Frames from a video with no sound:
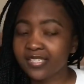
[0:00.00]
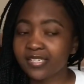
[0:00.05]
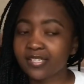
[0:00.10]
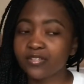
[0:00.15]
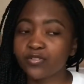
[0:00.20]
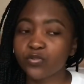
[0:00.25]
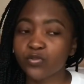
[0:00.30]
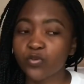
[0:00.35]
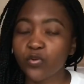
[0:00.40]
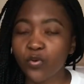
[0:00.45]

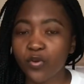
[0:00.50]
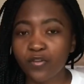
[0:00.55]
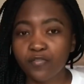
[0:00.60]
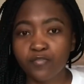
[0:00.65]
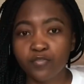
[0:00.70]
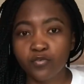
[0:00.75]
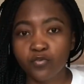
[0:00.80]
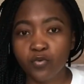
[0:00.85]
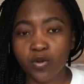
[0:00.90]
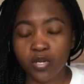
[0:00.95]
So if
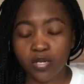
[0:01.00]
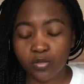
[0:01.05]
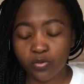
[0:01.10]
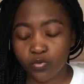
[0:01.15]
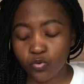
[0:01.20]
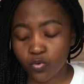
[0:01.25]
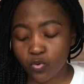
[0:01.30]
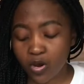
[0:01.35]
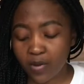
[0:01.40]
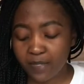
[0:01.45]
you want to
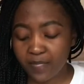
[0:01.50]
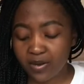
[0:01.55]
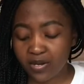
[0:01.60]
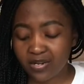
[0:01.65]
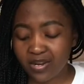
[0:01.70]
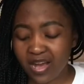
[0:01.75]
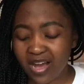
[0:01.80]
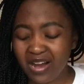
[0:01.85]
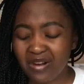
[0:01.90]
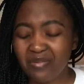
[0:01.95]
know about
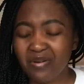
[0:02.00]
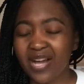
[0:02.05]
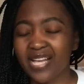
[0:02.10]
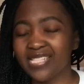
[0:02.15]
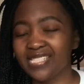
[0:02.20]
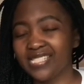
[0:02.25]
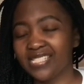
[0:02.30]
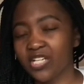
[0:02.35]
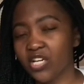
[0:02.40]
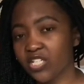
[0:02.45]
how I
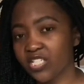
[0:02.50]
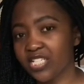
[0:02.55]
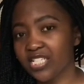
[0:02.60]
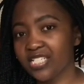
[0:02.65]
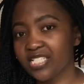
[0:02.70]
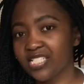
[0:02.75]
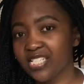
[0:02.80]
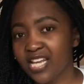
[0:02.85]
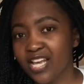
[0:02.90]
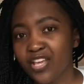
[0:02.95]
started,